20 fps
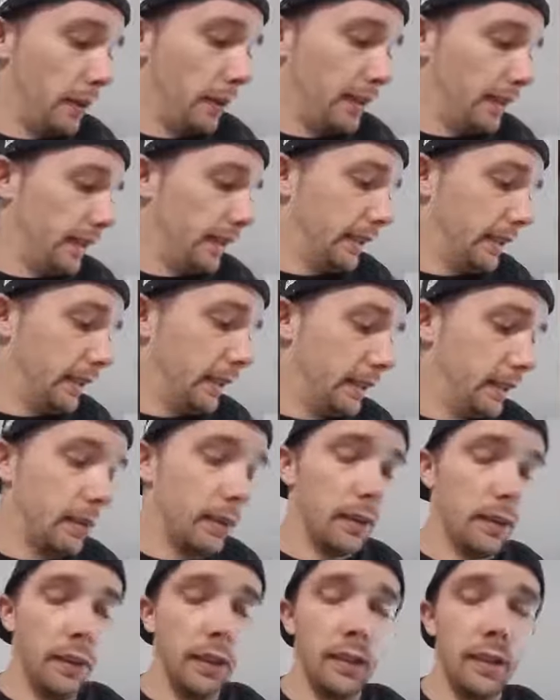we think that
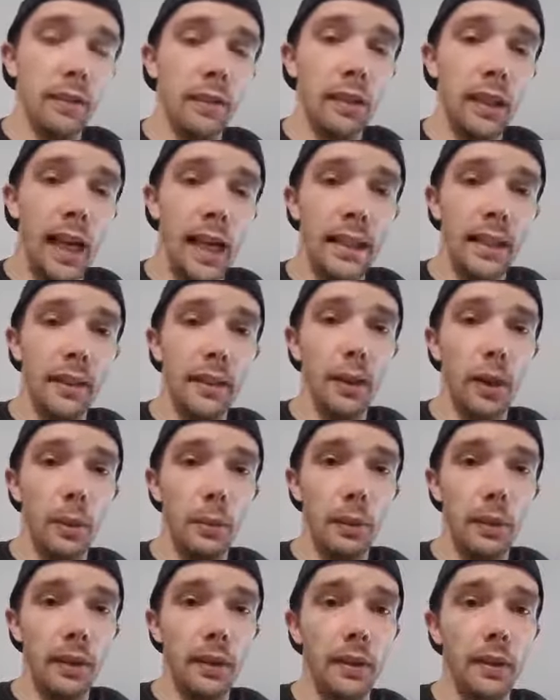laying the
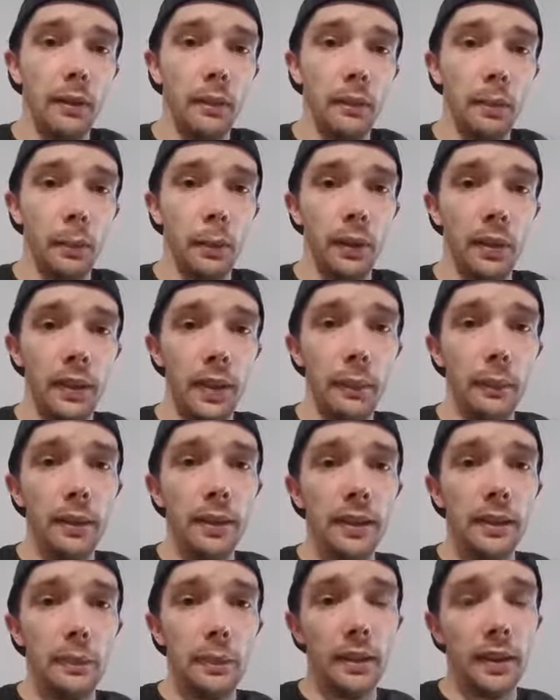9 with them
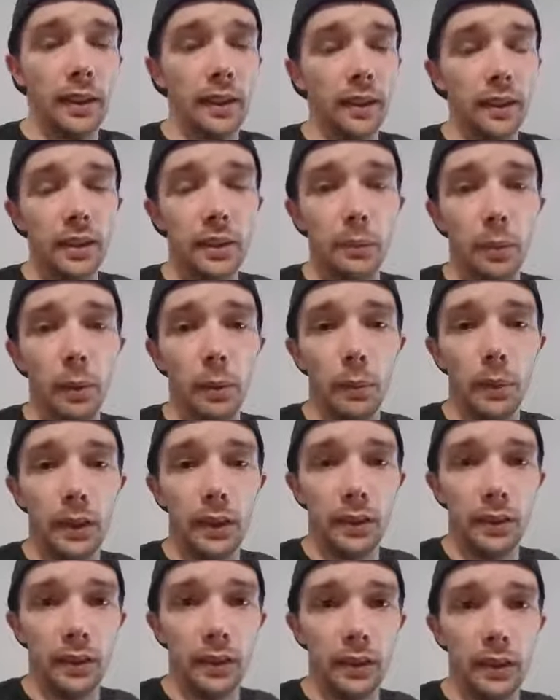in this particular spot, we
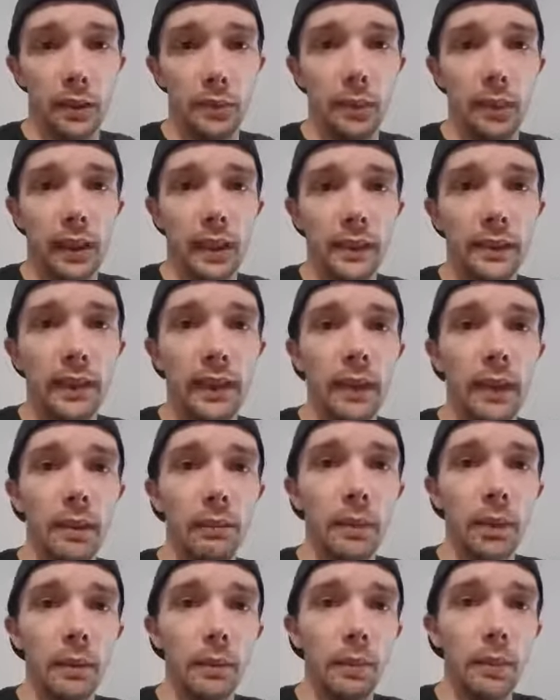think this is going to be an easy
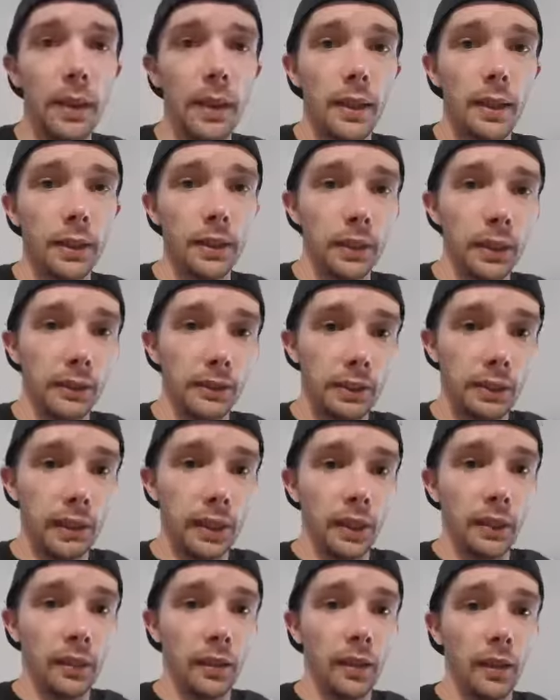cover. Should give us a
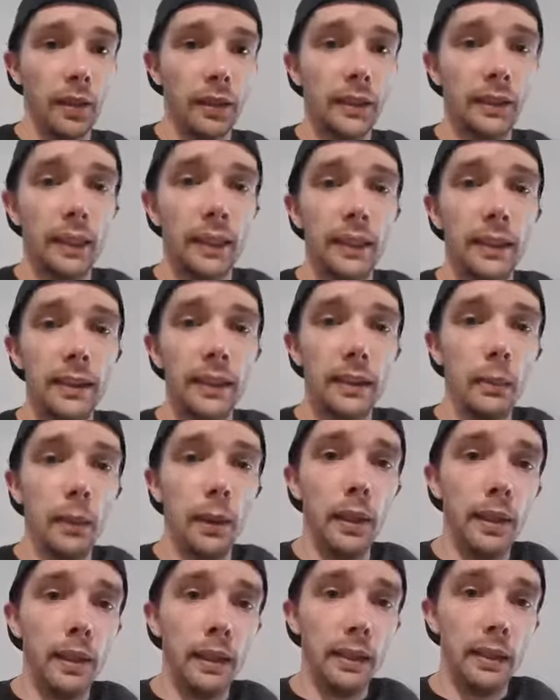nice, easy
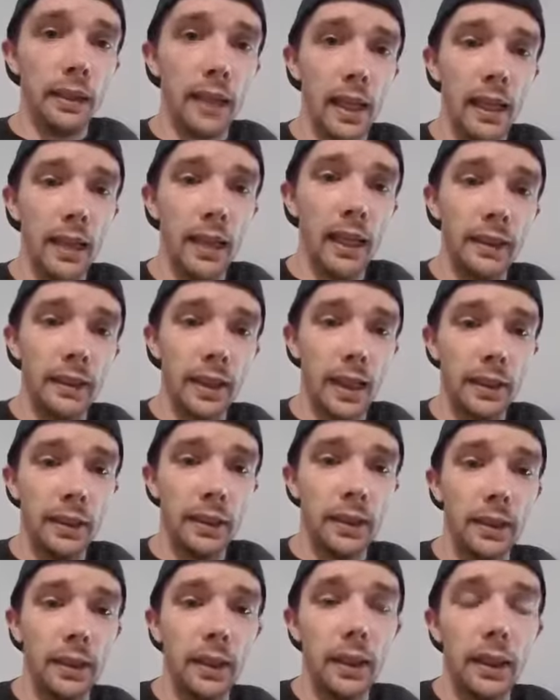win in Saturday's
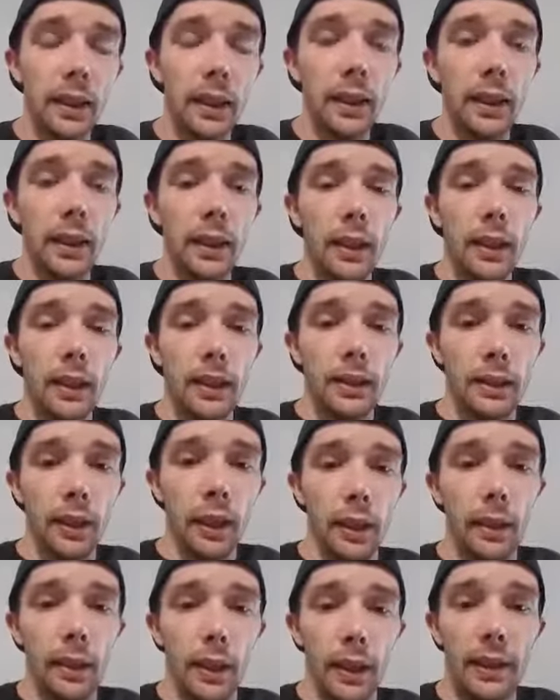action.
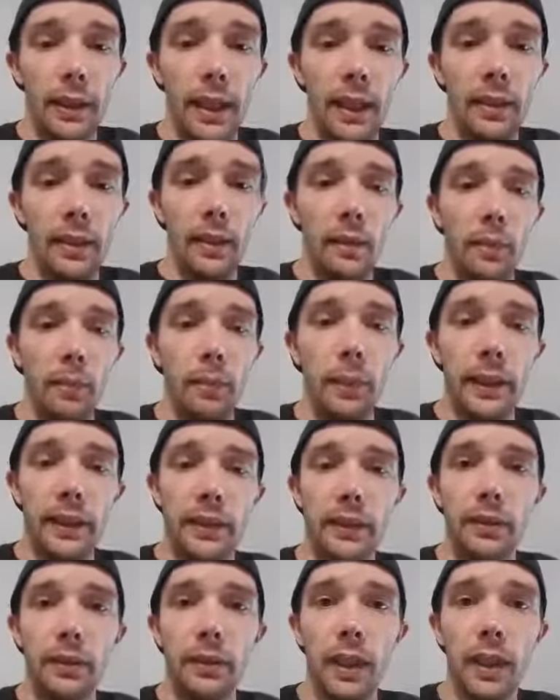So again,
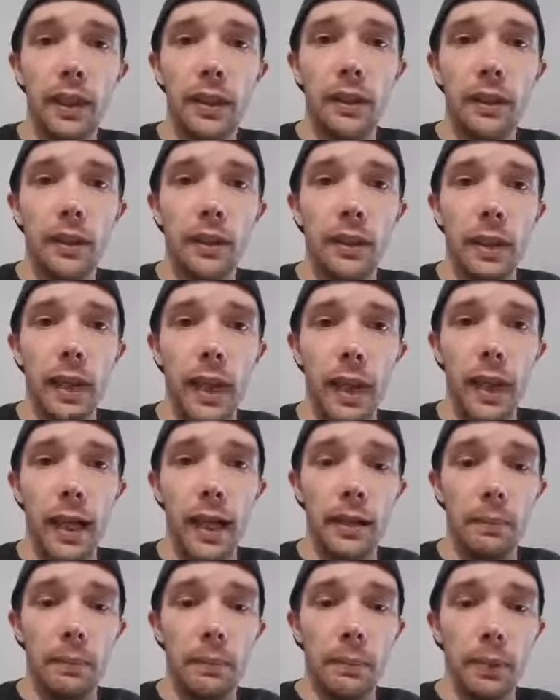best of luck.
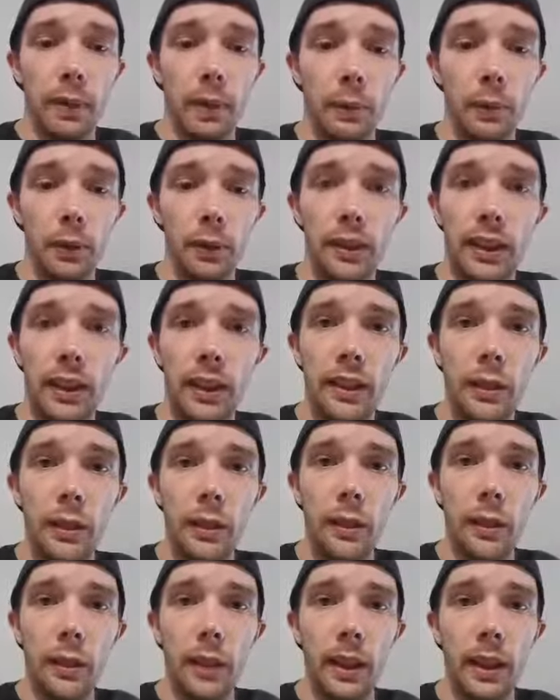We'll see
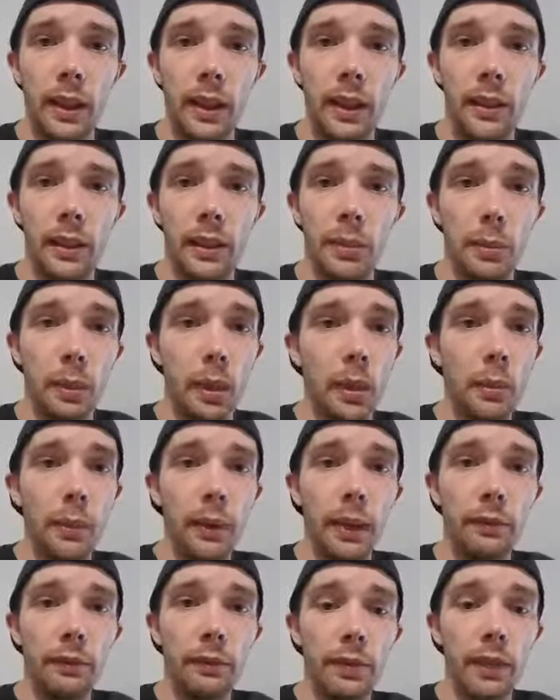you here tomorrow
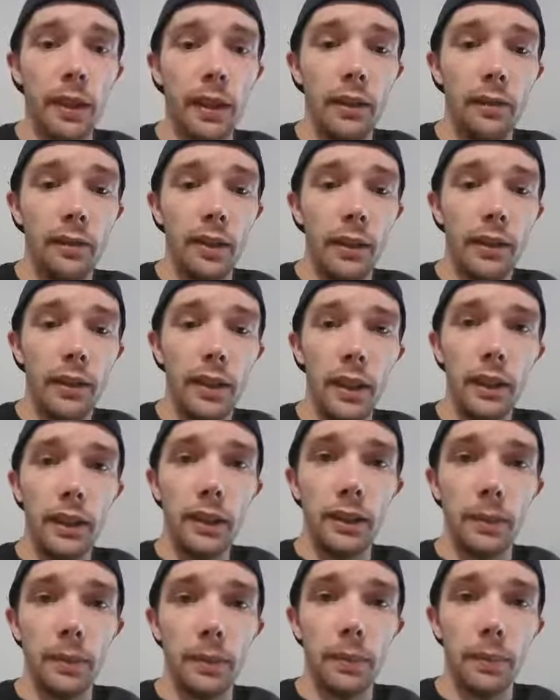again for another free
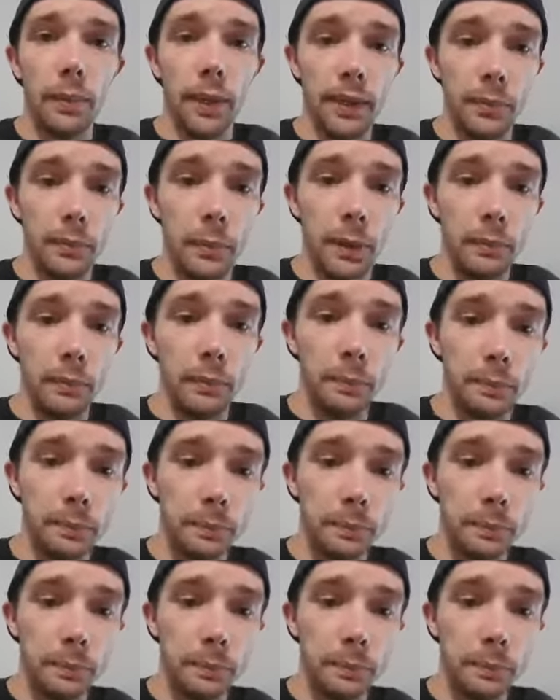selection. Thanks, bye.